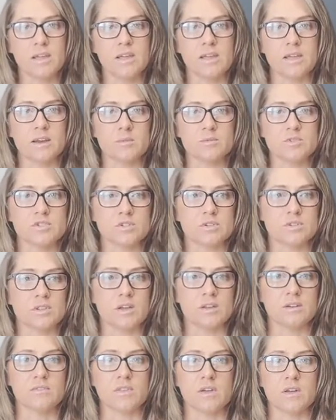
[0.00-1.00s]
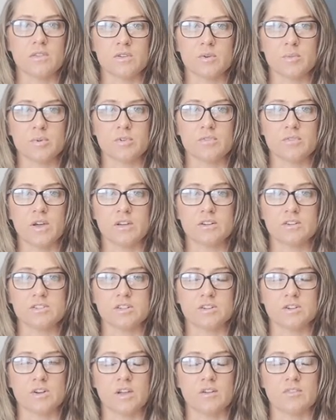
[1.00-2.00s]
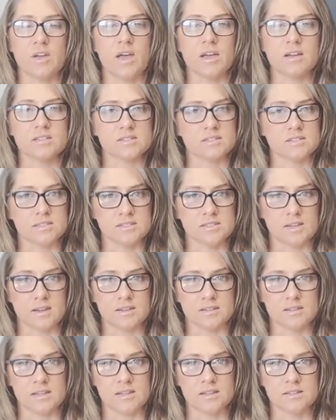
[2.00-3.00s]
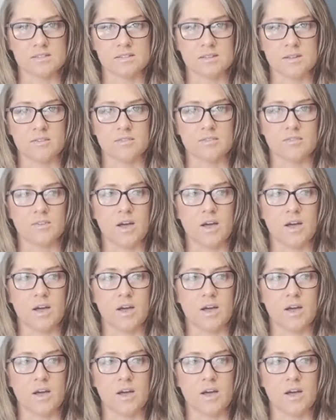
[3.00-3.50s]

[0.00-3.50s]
and I'm sure a lot of the other providers are going to have excellent techniques of